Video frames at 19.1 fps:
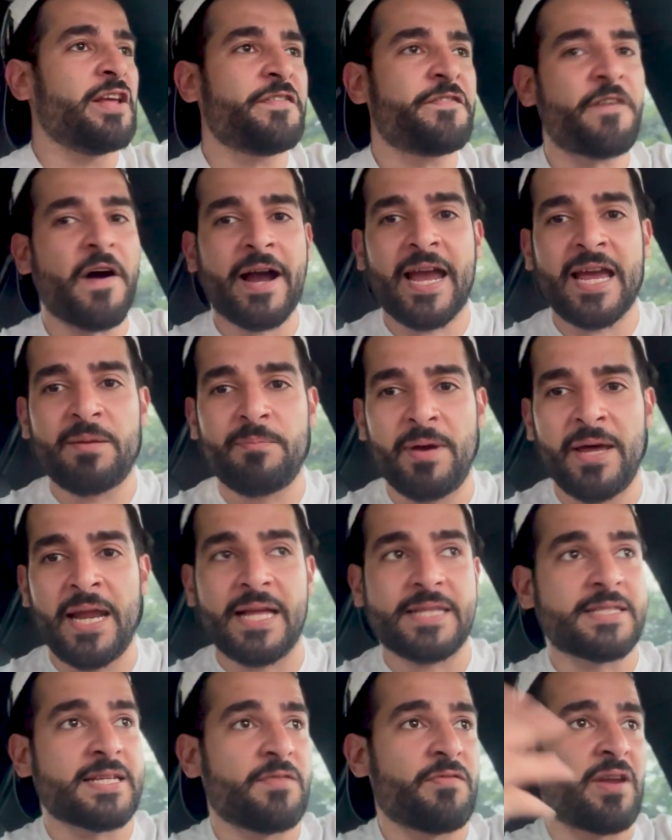fucking
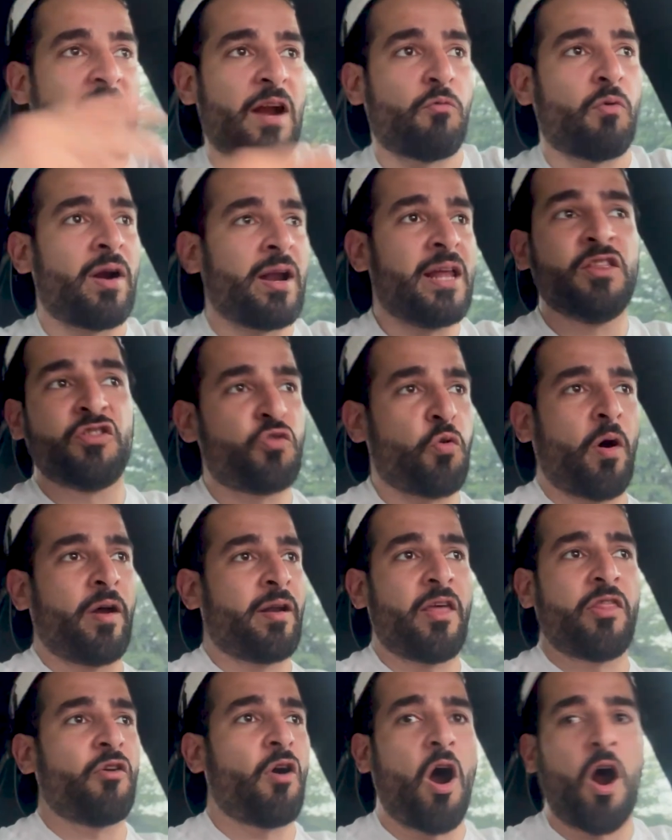minutes, and then I run into
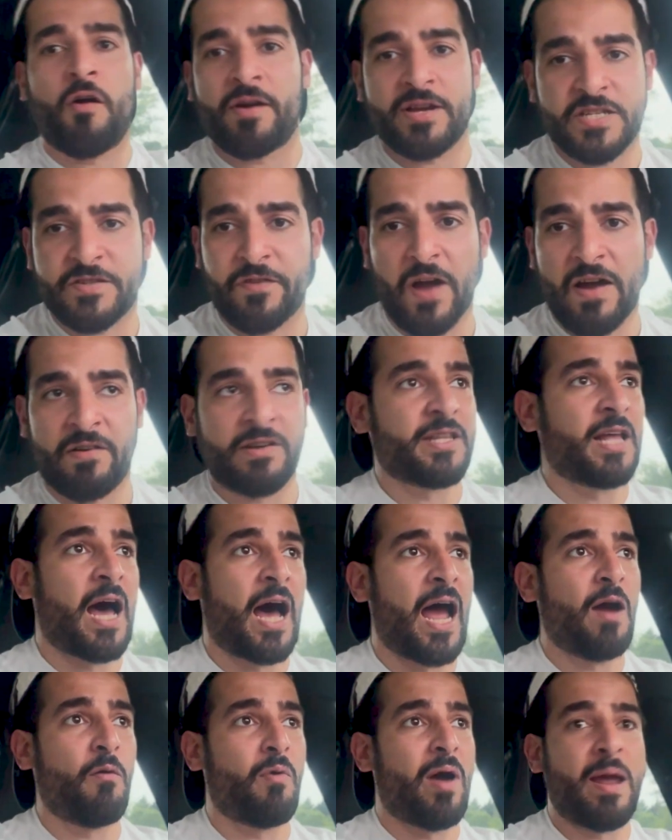another RS5 on the
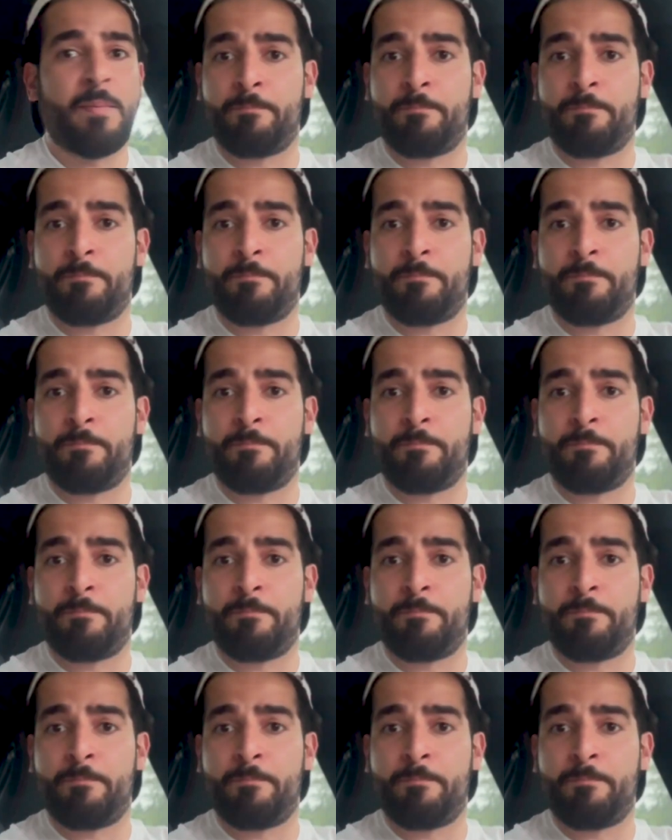highway,